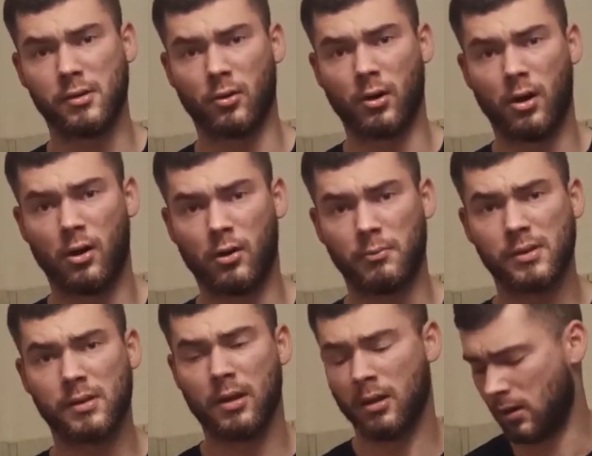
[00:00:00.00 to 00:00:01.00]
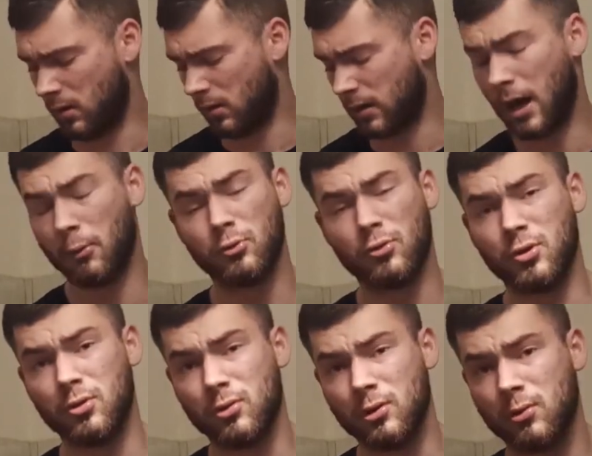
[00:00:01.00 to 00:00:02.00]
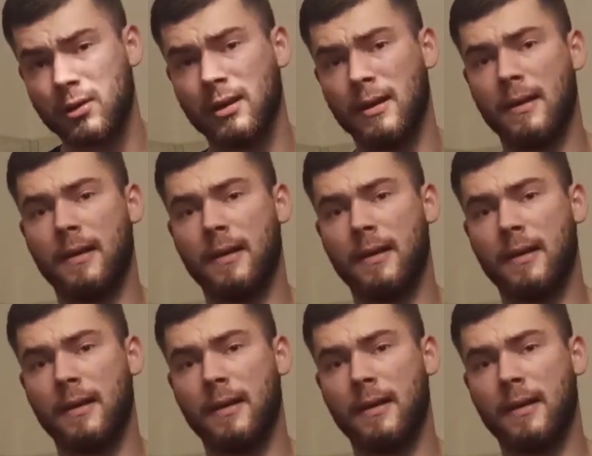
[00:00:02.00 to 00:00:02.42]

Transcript: your arms, how do you look.